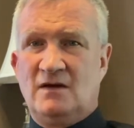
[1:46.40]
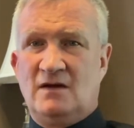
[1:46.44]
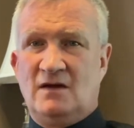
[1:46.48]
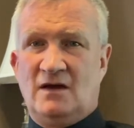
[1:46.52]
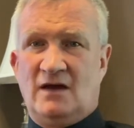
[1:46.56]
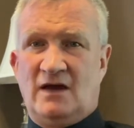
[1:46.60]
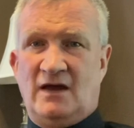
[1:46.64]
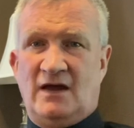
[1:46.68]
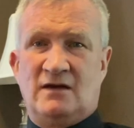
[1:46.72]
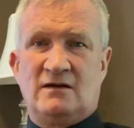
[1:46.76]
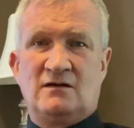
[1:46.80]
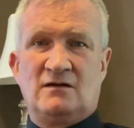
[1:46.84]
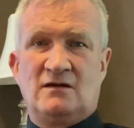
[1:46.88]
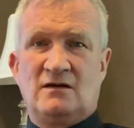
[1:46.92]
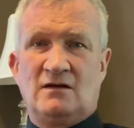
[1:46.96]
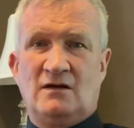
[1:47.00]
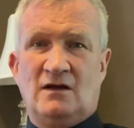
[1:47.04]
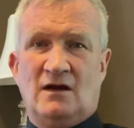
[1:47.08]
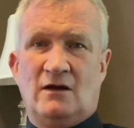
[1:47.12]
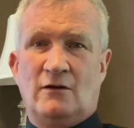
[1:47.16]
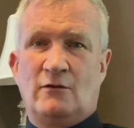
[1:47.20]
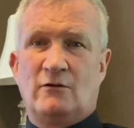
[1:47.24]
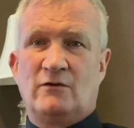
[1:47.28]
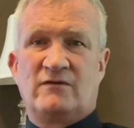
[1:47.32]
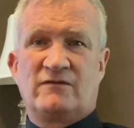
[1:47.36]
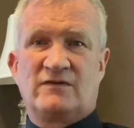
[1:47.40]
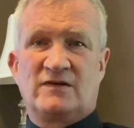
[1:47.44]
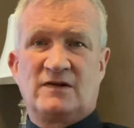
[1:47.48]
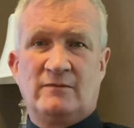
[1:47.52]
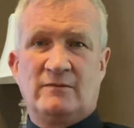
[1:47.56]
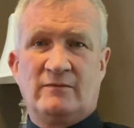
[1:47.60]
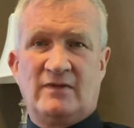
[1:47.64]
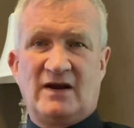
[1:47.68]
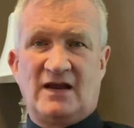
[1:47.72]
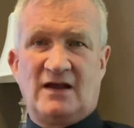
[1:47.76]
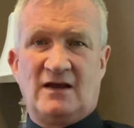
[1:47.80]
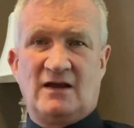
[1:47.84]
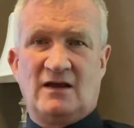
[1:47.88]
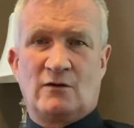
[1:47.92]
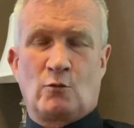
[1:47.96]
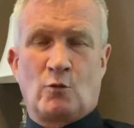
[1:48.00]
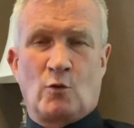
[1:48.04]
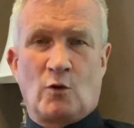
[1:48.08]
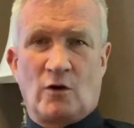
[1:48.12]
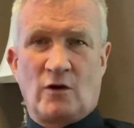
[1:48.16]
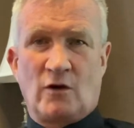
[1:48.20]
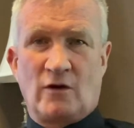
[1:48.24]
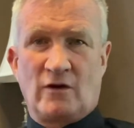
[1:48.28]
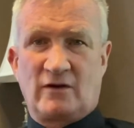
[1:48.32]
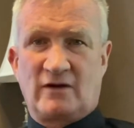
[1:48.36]
And, if somebody at
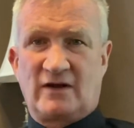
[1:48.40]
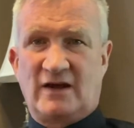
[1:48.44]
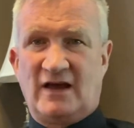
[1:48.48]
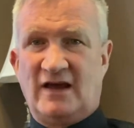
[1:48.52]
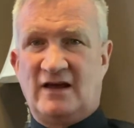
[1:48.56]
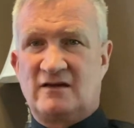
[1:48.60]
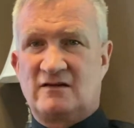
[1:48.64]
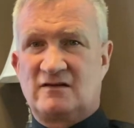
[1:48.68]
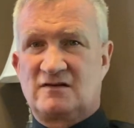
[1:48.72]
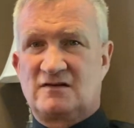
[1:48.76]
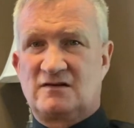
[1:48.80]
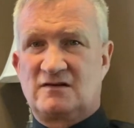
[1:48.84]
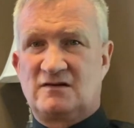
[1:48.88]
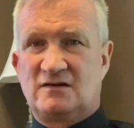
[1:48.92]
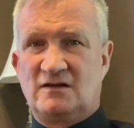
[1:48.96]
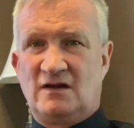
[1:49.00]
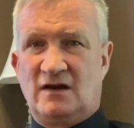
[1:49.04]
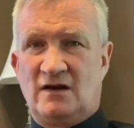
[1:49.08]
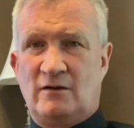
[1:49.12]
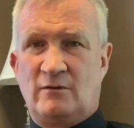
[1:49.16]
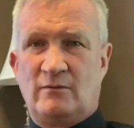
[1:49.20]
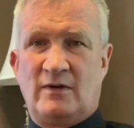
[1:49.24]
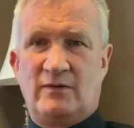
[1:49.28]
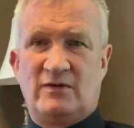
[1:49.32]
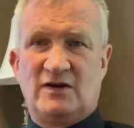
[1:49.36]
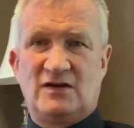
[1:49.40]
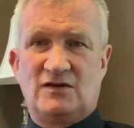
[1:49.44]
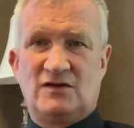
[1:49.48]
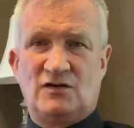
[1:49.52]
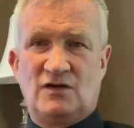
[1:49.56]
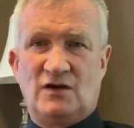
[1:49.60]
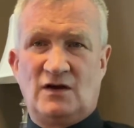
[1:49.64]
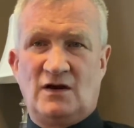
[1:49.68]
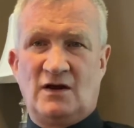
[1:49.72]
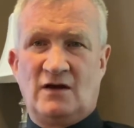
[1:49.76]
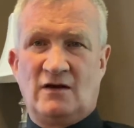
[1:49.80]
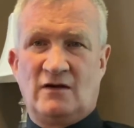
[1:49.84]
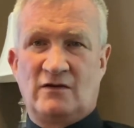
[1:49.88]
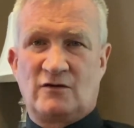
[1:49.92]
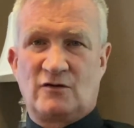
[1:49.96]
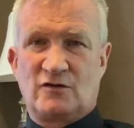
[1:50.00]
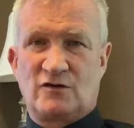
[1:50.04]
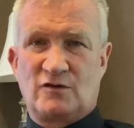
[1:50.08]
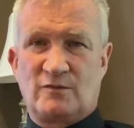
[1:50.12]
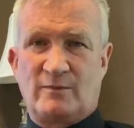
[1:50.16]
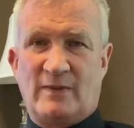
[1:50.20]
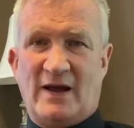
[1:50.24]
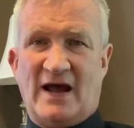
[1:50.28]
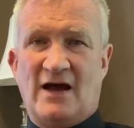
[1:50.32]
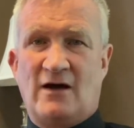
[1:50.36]
work has, maybe cheating on their
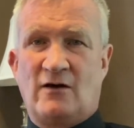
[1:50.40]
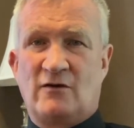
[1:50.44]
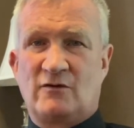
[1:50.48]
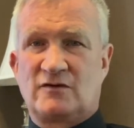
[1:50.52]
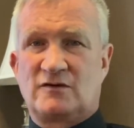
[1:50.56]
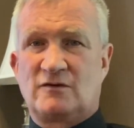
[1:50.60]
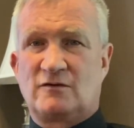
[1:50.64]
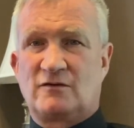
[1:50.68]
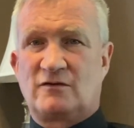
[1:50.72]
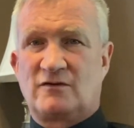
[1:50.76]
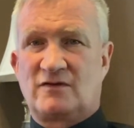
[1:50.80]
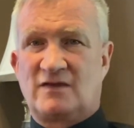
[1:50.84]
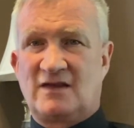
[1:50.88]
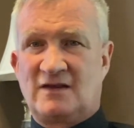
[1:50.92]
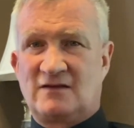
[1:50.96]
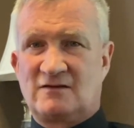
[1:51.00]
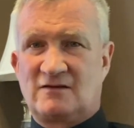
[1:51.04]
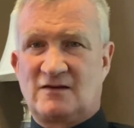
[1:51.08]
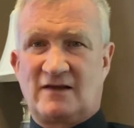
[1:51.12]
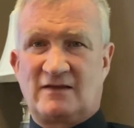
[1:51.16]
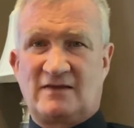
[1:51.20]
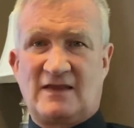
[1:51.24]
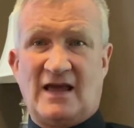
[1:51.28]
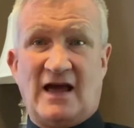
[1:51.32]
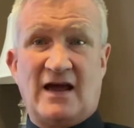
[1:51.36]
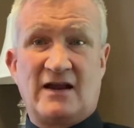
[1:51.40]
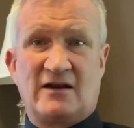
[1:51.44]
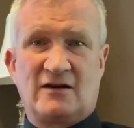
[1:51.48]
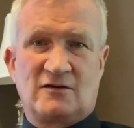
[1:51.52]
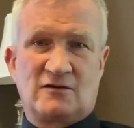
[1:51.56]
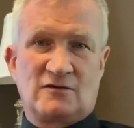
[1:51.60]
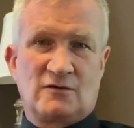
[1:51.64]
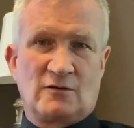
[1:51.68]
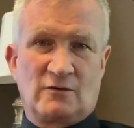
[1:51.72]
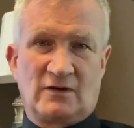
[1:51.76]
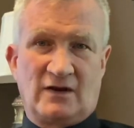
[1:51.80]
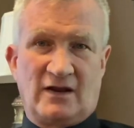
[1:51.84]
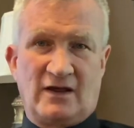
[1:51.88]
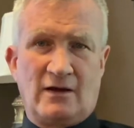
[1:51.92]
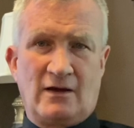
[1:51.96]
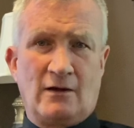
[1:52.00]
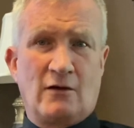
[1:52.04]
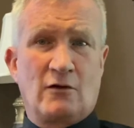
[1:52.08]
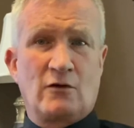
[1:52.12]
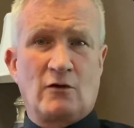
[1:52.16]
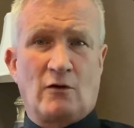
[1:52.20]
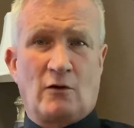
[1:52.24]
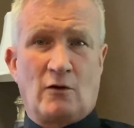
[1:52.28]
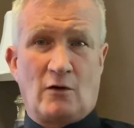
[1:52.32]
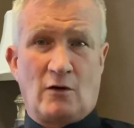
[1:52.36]
spouse or things like that, it's certainly a
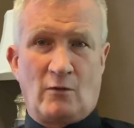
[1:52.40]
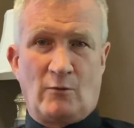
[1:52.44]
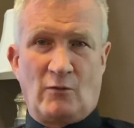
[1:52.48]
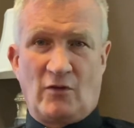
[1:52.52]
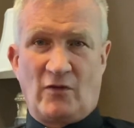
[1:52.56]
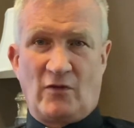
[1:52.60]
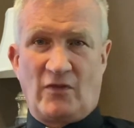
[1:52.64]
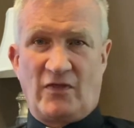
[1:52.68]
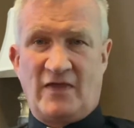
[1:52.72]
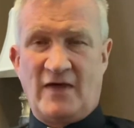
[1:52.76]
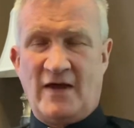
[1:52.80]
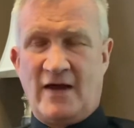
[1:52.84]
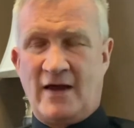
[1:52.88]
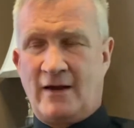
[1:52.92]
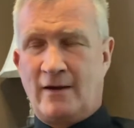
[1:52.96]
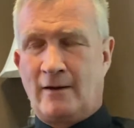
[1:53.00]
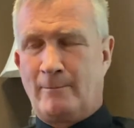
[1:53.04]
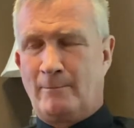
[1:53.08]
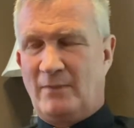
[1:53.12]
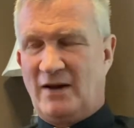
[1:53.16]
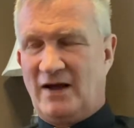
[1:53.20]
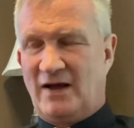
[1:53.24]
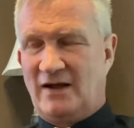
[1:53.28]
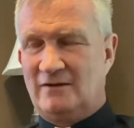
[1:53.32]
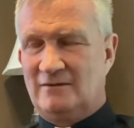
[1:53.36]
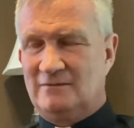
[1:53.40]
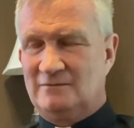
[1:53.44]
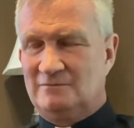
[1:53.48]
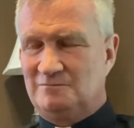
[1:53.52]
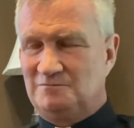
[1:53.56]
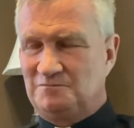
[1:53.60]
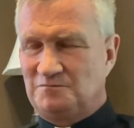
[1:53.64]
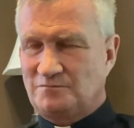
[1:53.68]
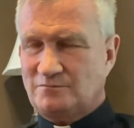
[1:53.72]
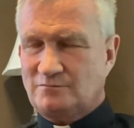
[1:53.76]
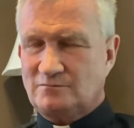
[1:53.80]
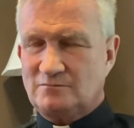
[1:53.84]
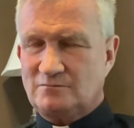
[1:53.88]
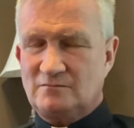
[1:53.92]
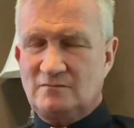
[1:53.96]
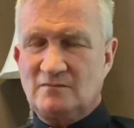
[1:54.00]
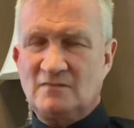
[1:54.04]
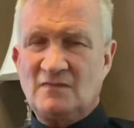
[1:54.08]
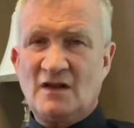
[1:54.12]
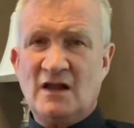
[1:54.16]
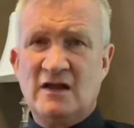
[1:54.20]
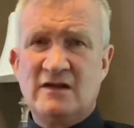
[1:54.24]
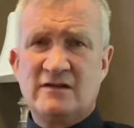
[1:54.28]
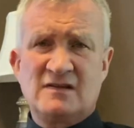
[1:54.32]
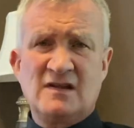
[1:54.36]
horrible thing, but
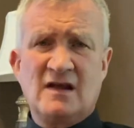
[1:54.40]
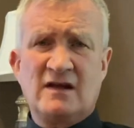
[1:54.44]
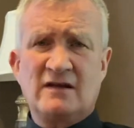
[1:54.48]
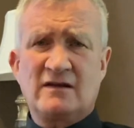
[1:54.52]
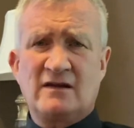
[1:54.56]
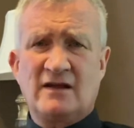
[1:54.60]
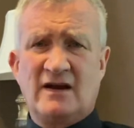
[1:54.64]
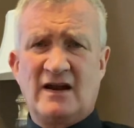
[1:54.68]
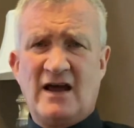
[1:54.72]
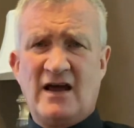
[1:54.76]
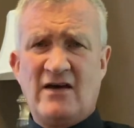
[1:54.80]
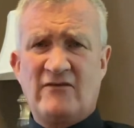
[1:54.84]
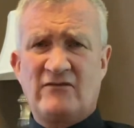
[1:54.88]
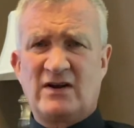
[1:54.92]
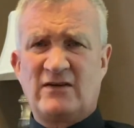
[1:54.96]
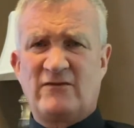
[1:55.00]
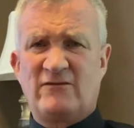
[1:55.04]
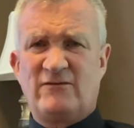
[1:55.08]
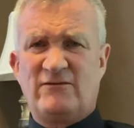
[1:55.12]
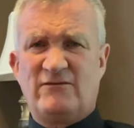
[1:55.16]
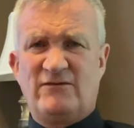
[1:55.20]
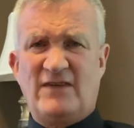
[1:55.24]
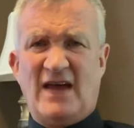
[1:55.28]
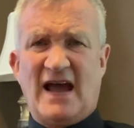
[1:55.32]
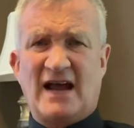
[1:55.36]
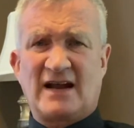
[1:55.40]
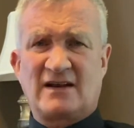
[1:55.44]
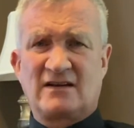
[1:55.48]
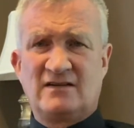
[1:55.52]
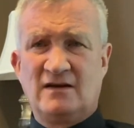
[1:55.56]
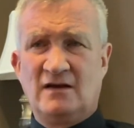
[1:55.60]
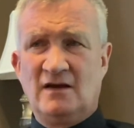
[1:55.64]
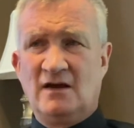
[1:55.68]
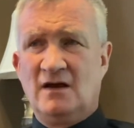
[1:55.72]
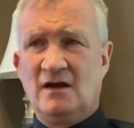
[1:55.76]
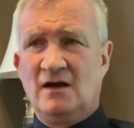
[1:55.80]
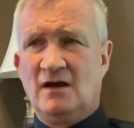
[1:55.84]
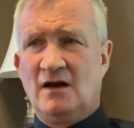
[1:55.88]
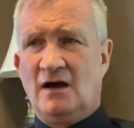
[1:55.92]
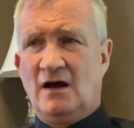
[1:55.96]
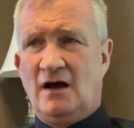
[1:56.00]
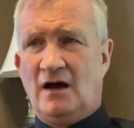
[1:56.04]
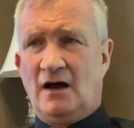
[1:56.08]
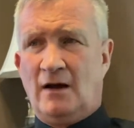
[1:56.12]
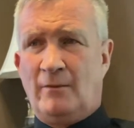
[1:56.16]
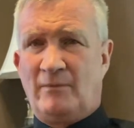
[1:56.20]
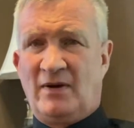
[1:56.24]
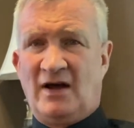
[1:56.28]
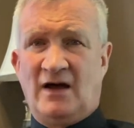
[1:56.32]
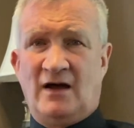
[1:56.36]
it's not going to have an effect
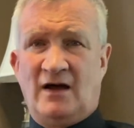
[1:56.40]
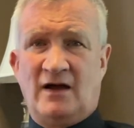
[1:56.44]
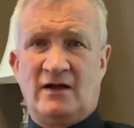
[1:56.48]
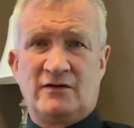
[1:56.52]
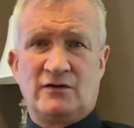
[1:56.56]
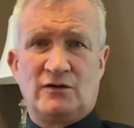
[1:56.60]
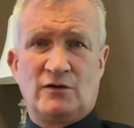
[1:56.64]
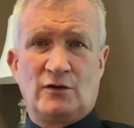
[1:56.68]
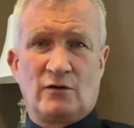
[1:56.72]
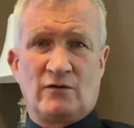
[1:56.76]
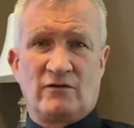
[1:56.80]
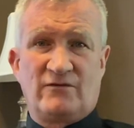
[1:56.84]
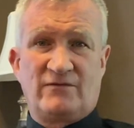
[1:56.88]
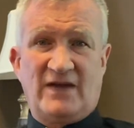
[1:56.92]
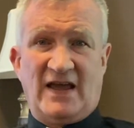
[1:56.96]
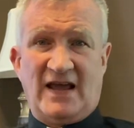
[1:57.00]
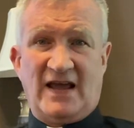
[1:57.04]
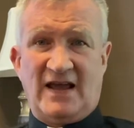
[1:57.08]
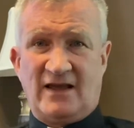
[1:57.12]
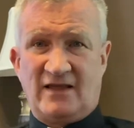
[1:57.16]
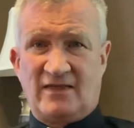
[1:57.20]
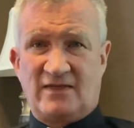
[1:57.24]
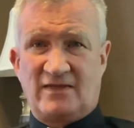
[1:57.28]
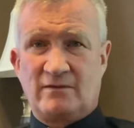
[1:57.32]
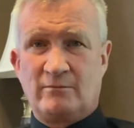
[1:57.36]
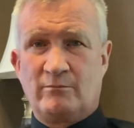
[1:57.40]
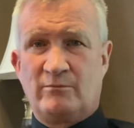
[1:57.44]
upon your faith.